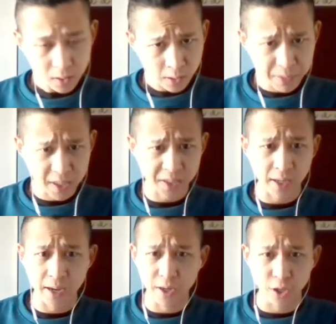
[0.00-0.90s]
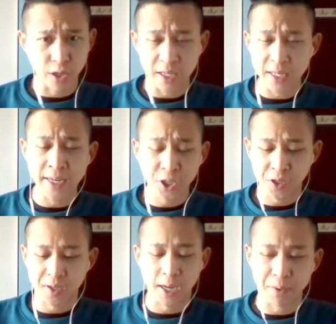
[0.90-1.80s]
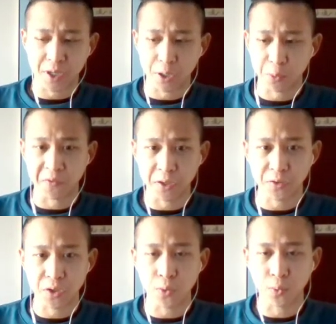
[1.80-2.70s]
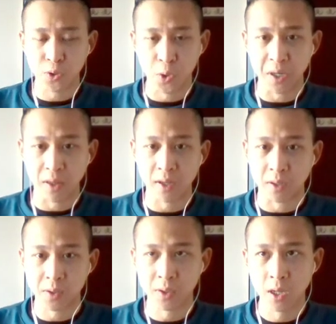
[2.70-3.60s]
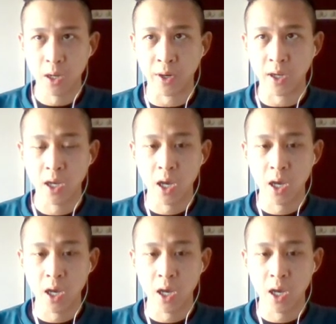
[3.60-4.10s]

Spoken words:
Because each step is going to reveal to you so many things, right?